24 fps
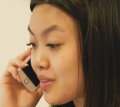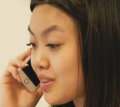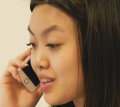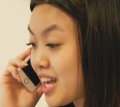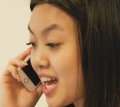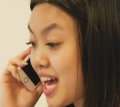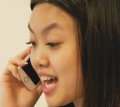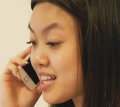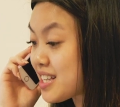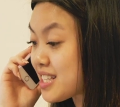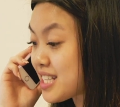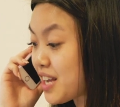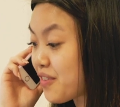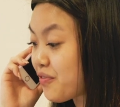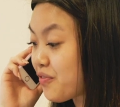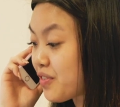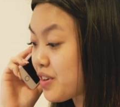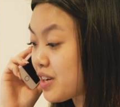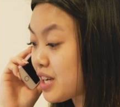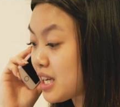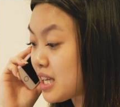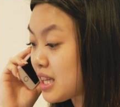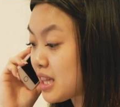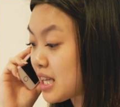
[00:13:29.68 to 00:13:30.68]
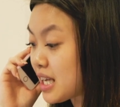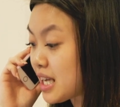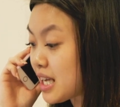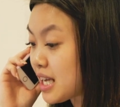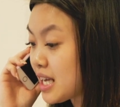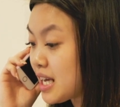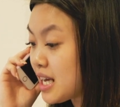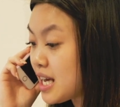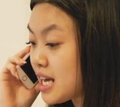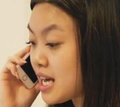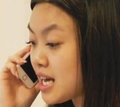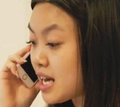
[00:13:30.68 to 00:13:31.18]
Yeah, definitely.
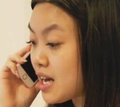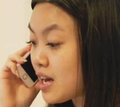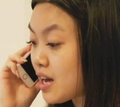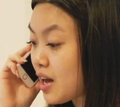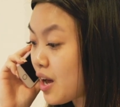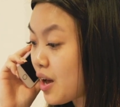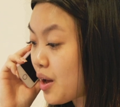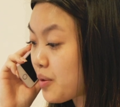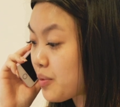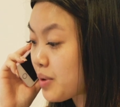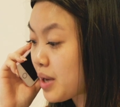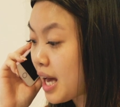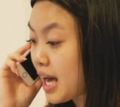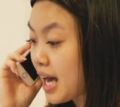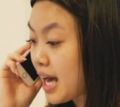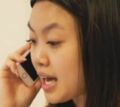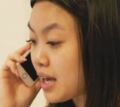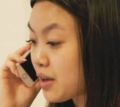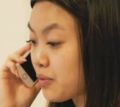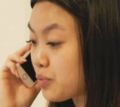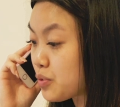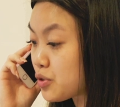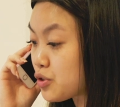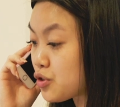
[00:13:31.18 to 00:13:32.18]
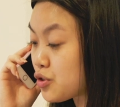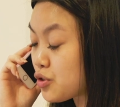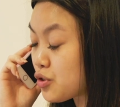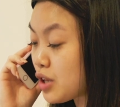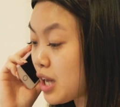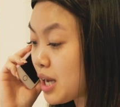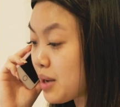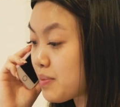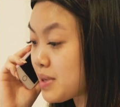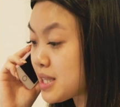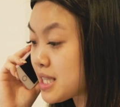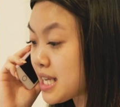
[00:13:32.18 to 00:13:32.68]
Okay, would you
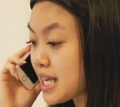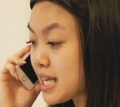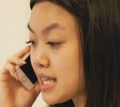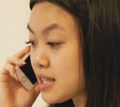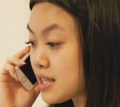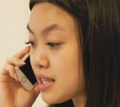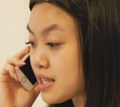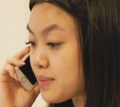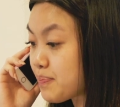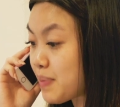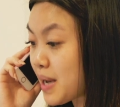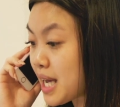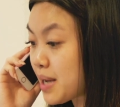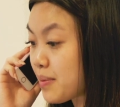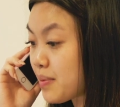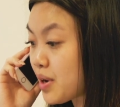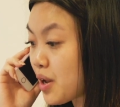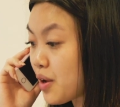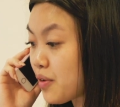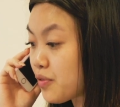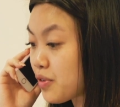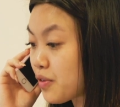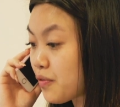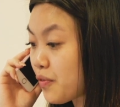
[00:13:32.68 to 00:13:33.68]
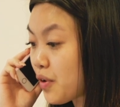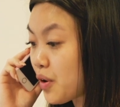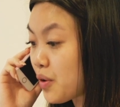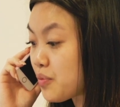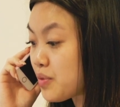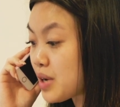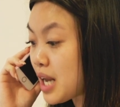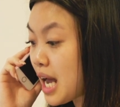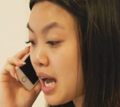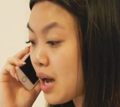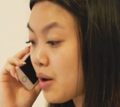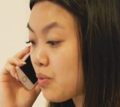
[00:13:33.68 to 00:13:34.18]
like me to take the payment over the phone
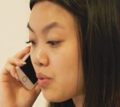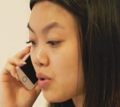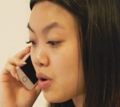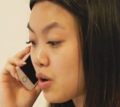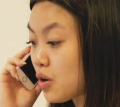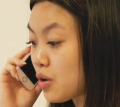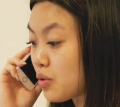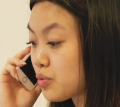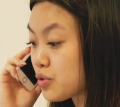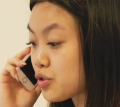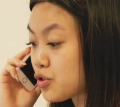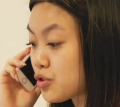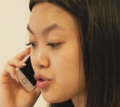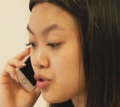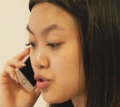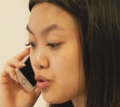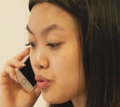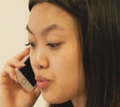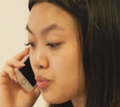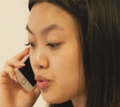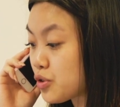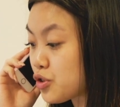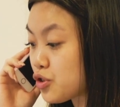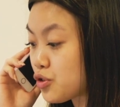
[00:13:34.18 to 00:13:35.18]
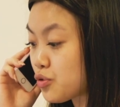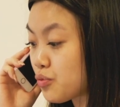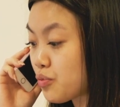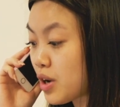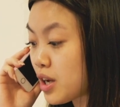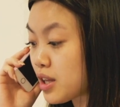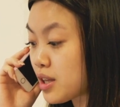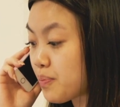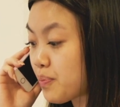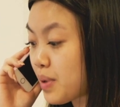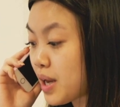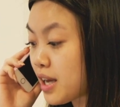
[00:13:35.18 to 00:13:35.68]
now, or would you
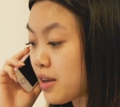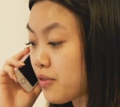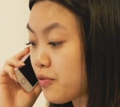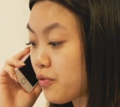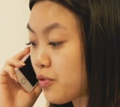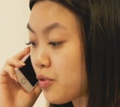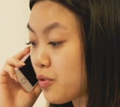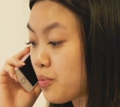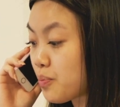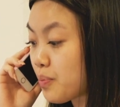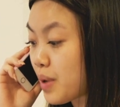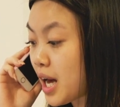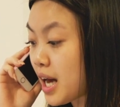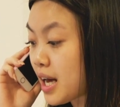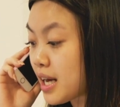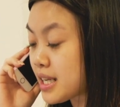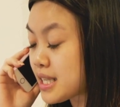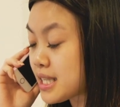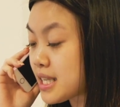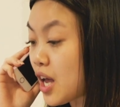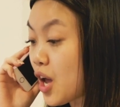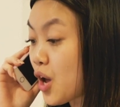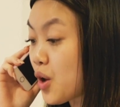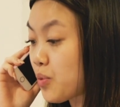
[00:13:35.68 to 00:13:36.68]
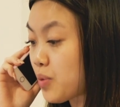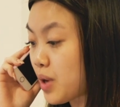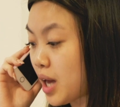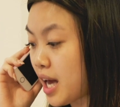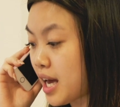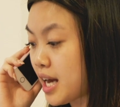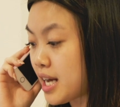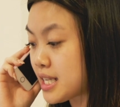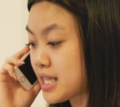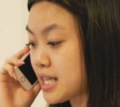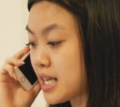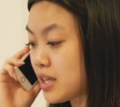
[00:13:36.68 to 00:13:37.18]
rather pay through backs?
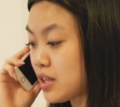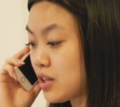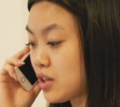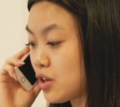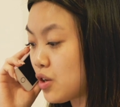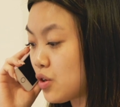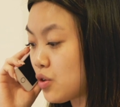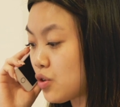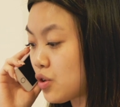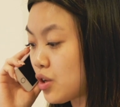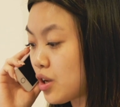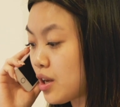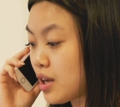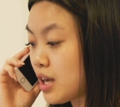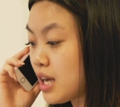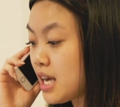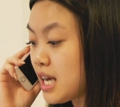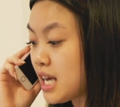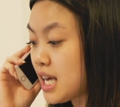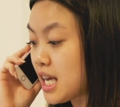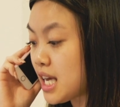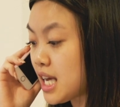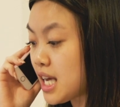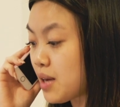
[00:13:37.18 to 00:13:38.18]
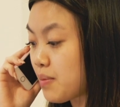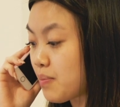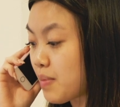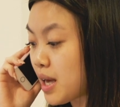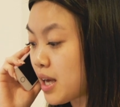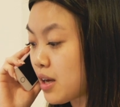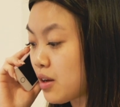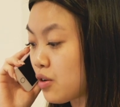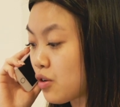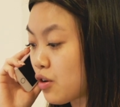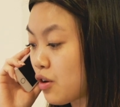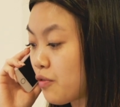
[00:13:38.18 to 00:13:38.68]
Okay, I'll send you the
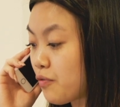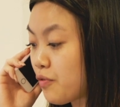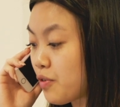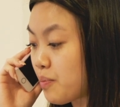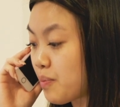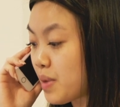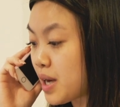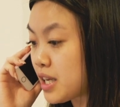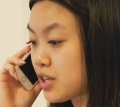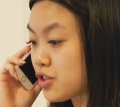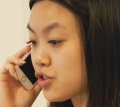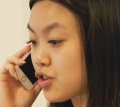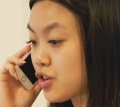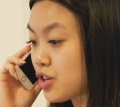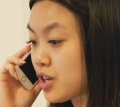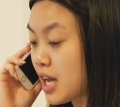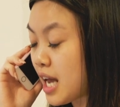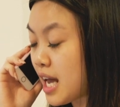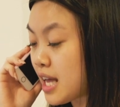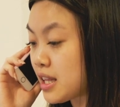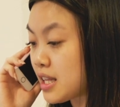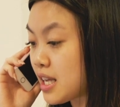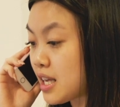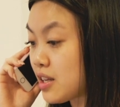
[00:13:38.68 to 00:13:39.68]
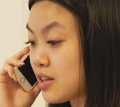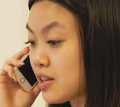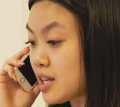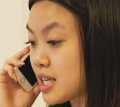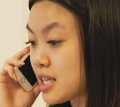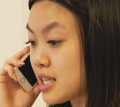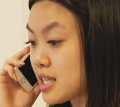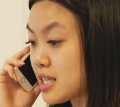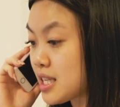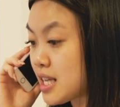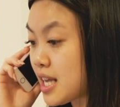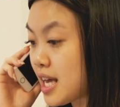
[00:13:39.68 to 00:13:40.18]
email confirmation and then you
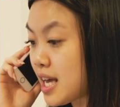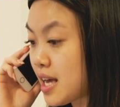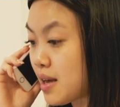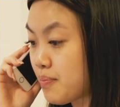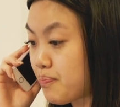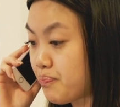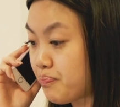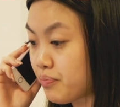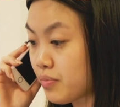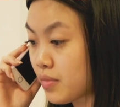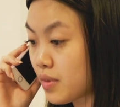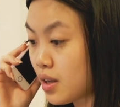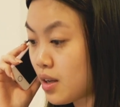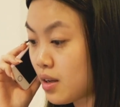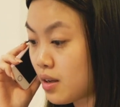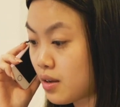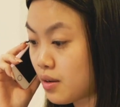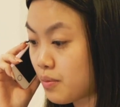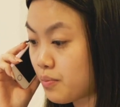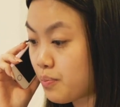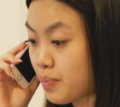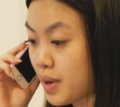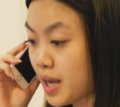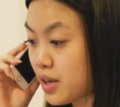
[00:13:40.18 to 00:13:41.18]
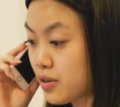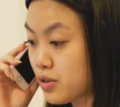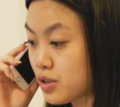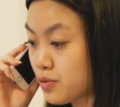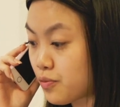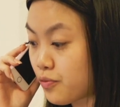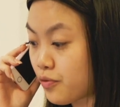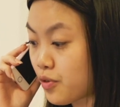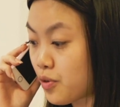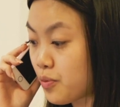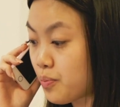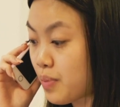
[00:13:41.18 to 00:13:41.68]
can pay us
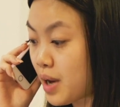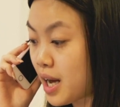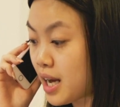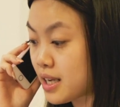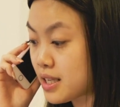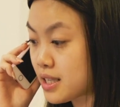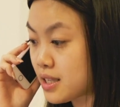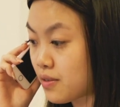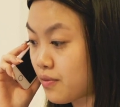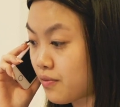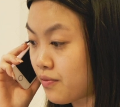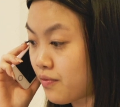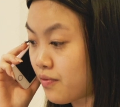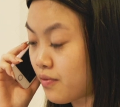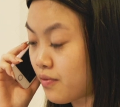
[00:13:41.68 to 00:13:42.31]
through backs